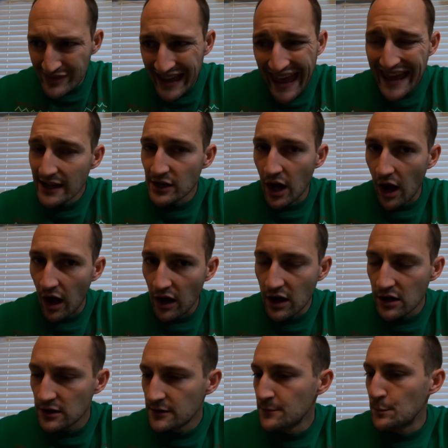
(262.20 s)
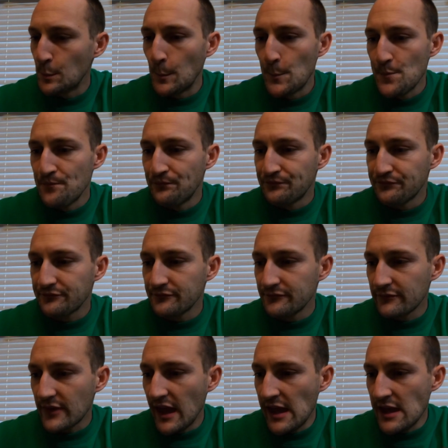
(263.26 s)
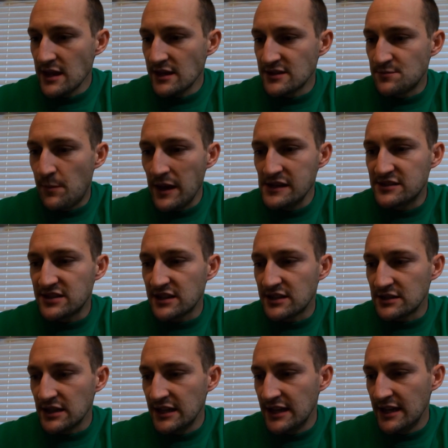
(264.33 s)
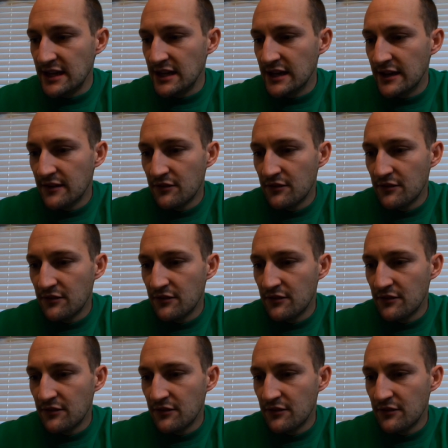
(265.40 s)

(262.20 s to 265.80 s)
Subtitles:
Eggnog is basically